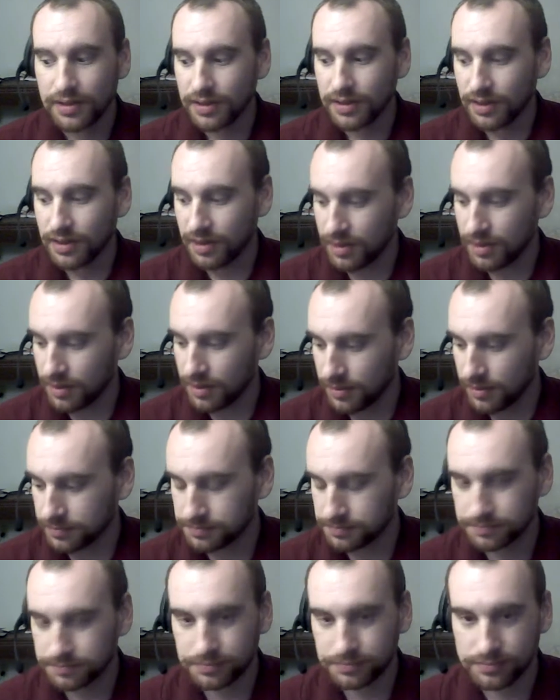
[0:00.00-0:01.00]

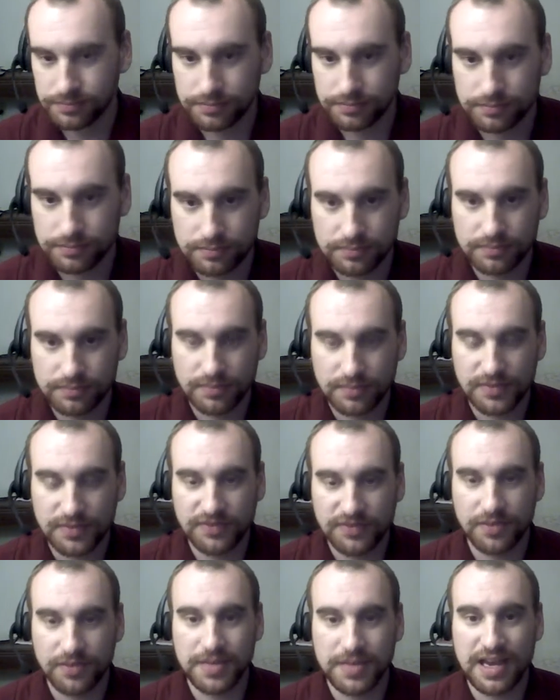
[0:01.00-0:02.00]

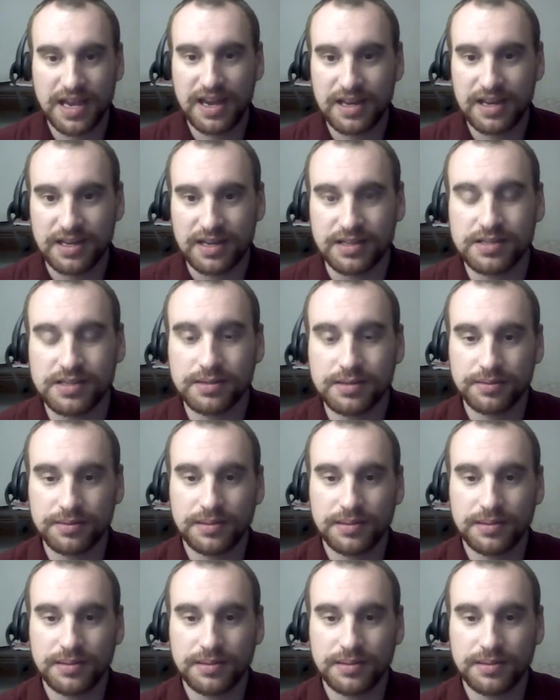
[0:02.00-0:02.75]
From the 80s.